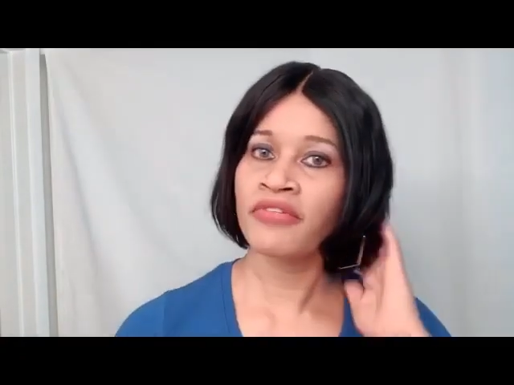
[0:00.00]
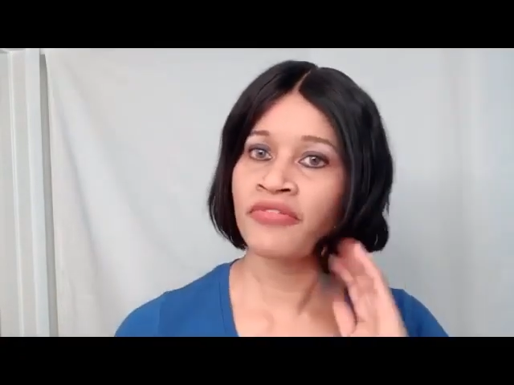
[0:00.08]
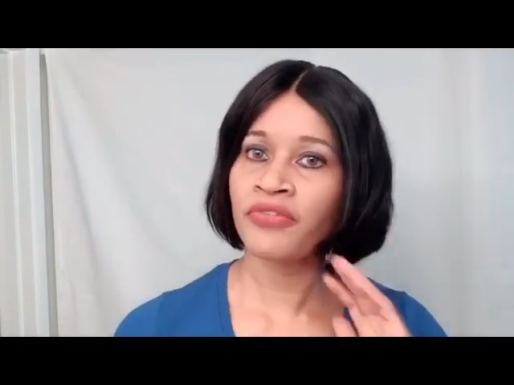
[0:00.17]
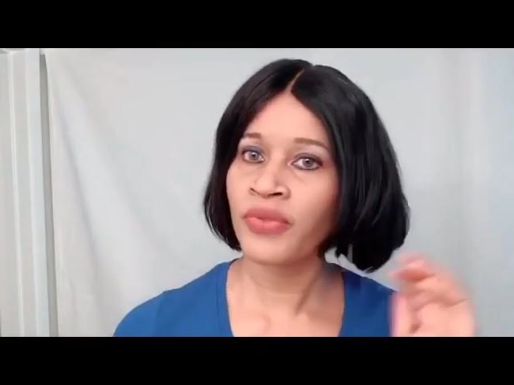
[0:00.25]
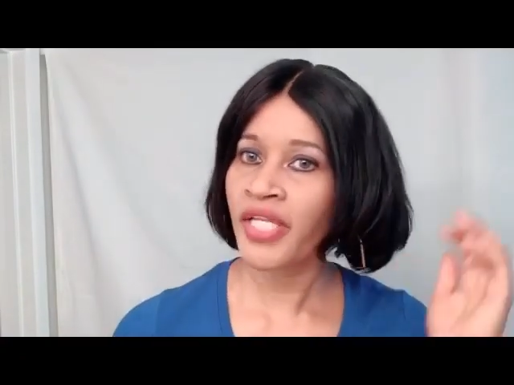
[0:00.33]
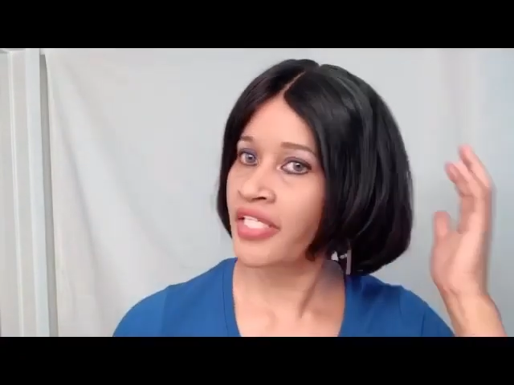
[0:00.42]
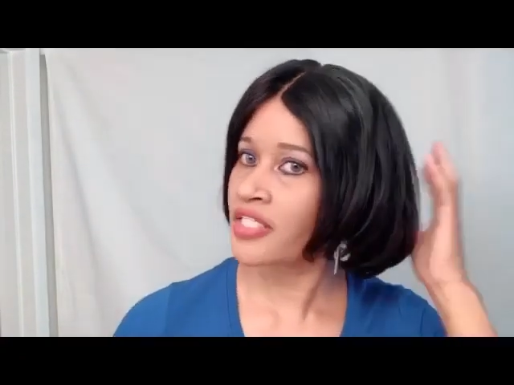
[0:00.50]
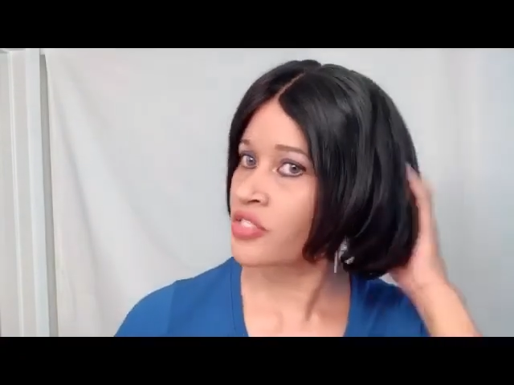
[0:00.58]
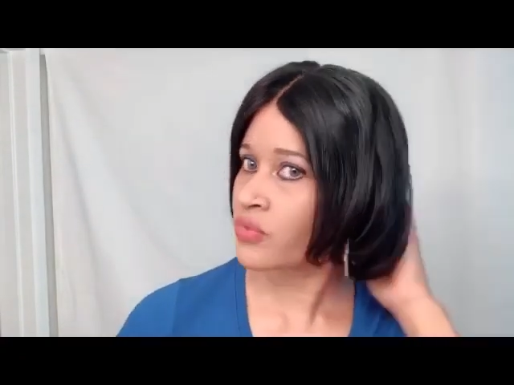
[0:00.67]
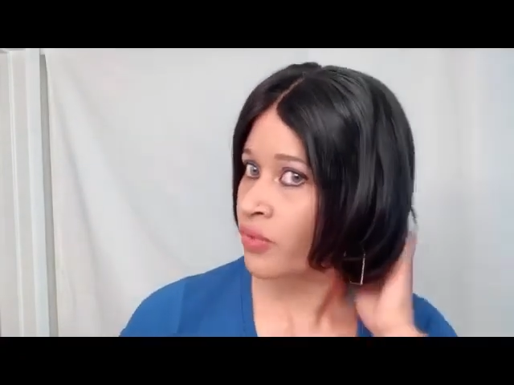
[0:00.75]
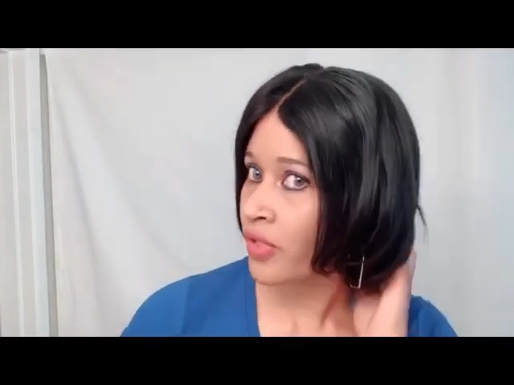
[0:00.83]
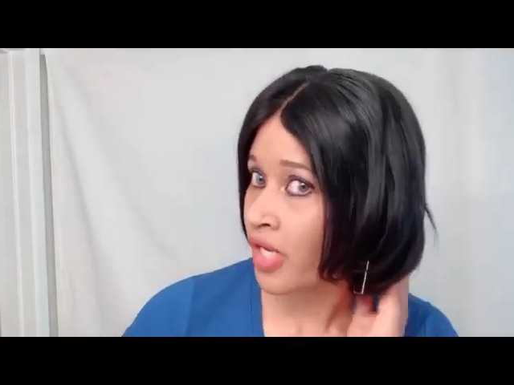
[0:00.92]
If you
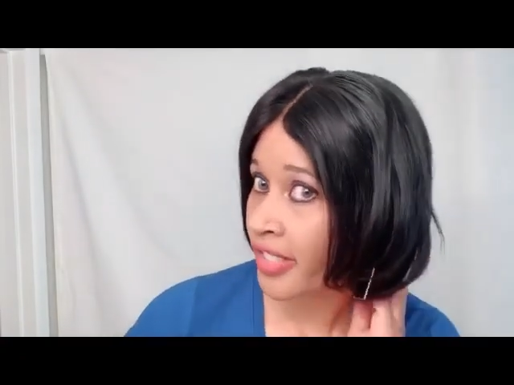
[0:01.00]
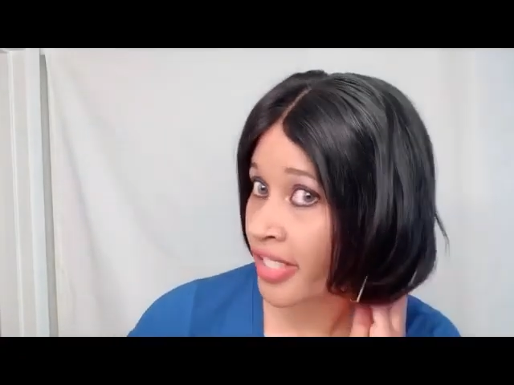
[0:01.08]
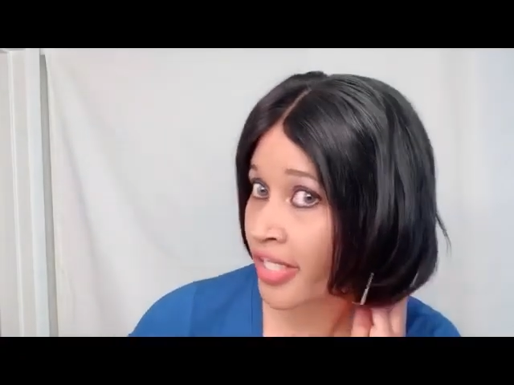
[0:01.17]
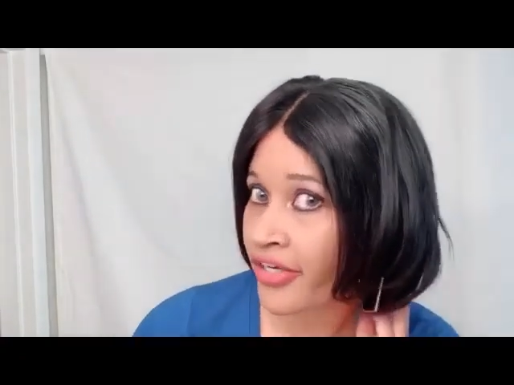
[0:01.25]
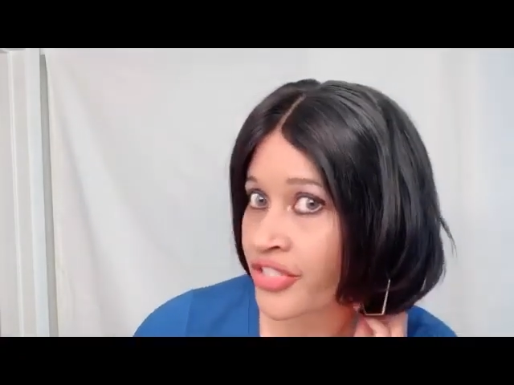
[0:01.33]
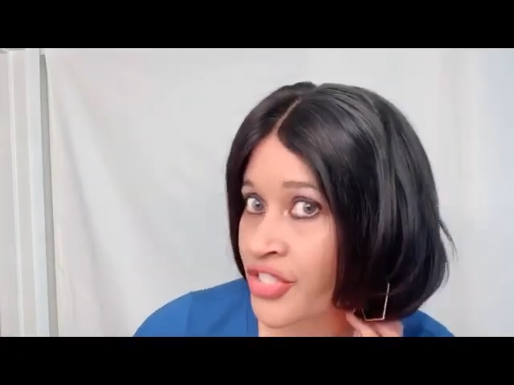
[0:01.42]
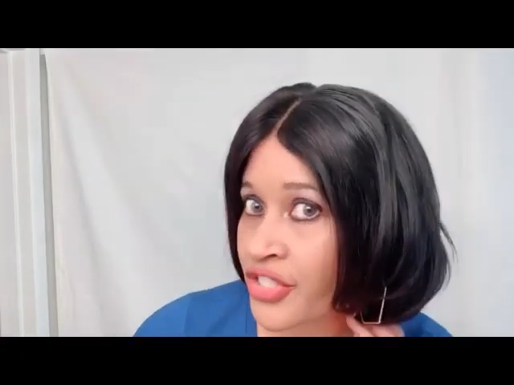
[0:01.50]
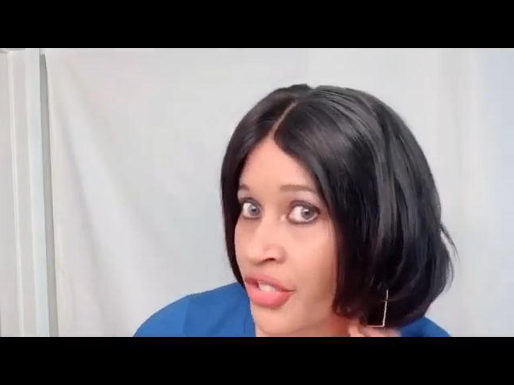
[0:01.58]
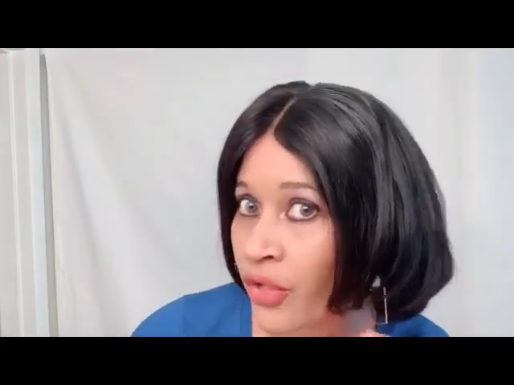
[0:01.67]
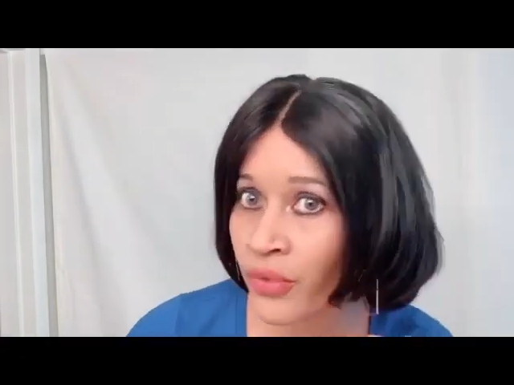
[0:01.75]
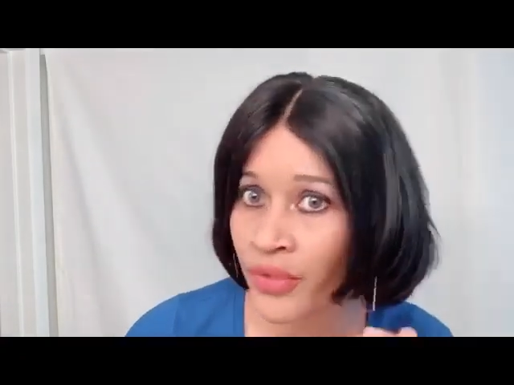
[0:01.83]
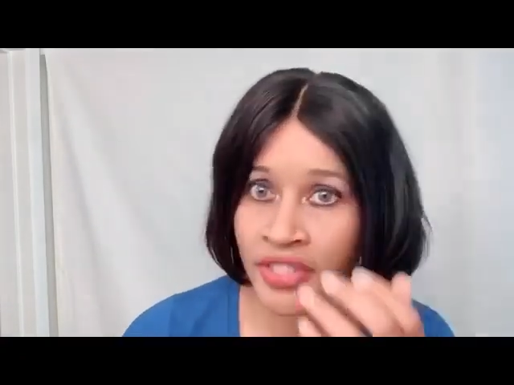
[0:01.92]
ladies care to know,